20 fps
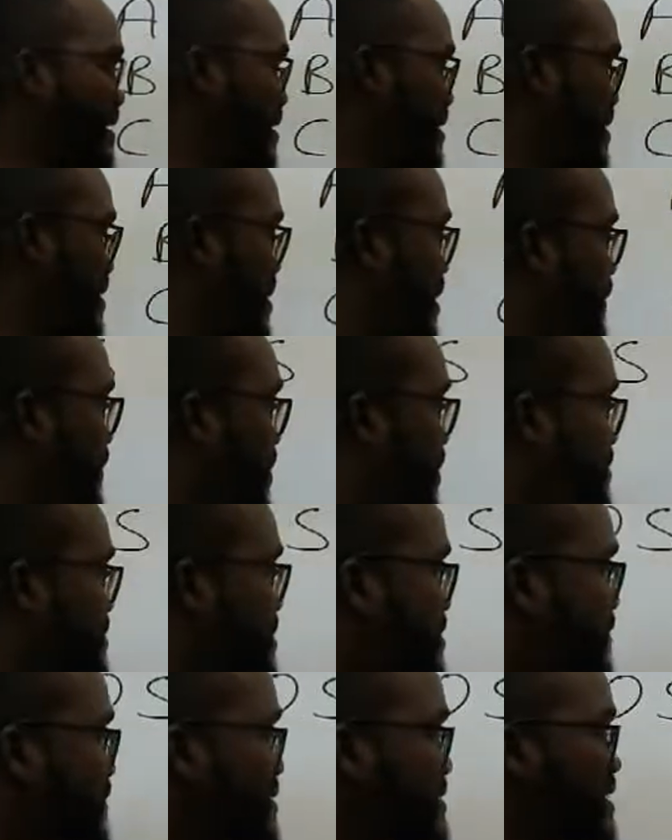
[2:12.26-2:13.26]
Level of
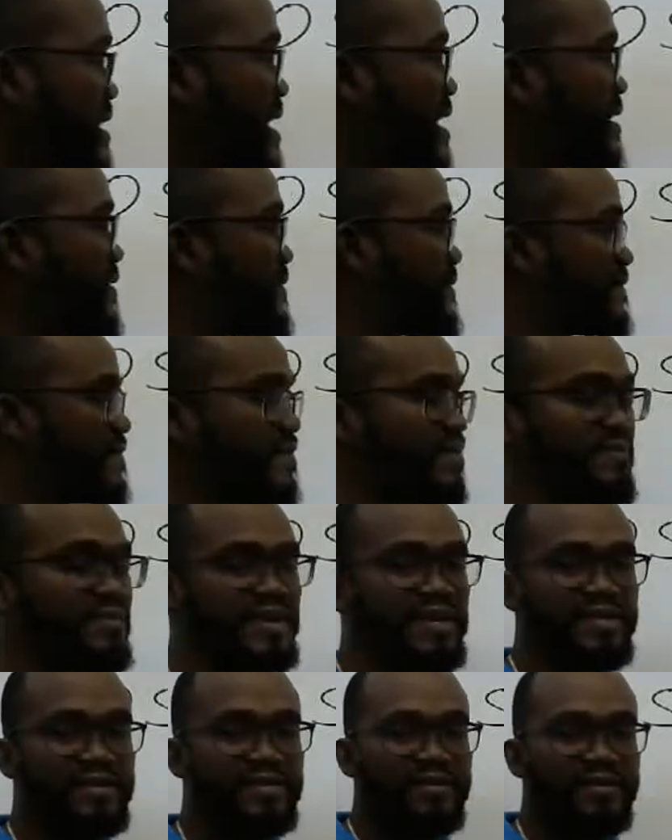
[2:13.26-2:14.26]
service F,
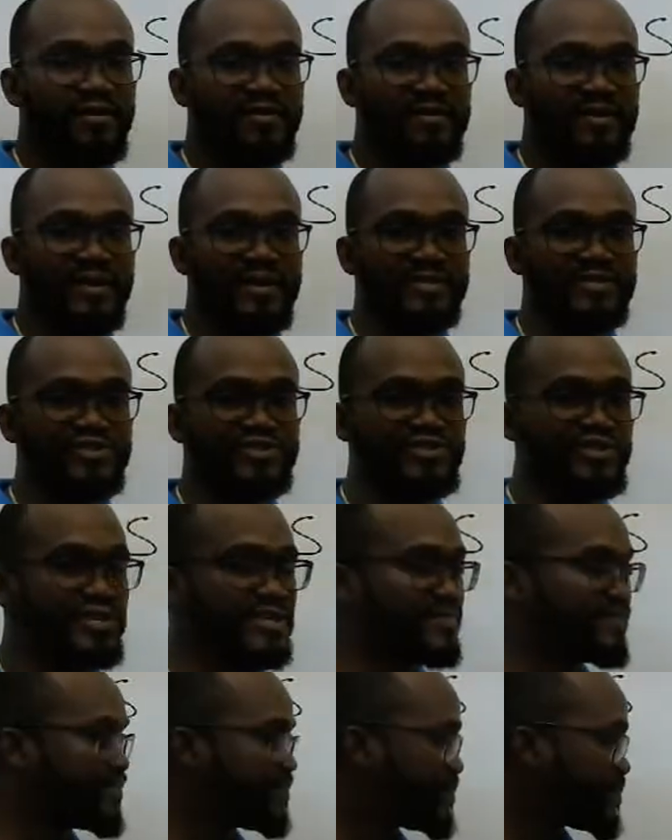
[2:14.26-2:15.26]
being the other
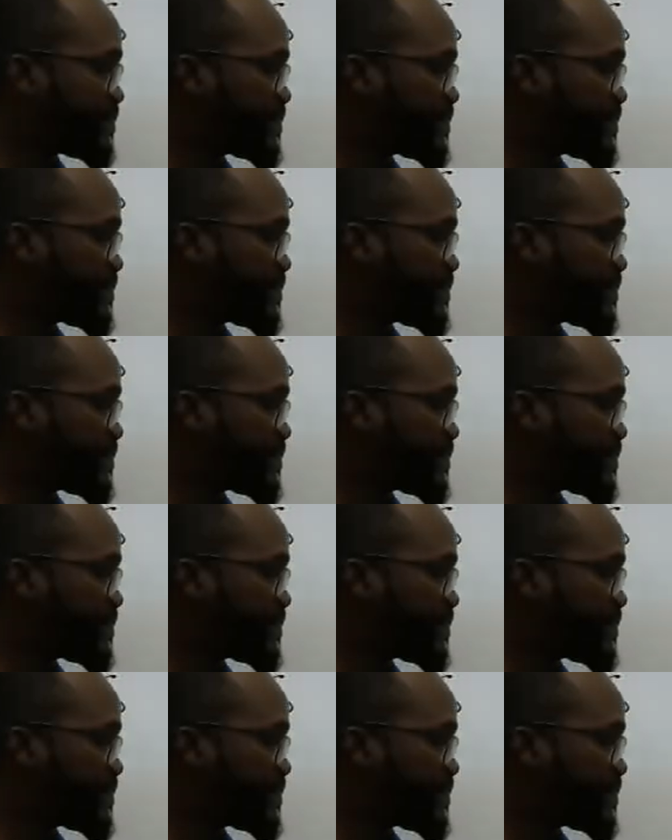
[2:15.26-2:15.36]
extreme,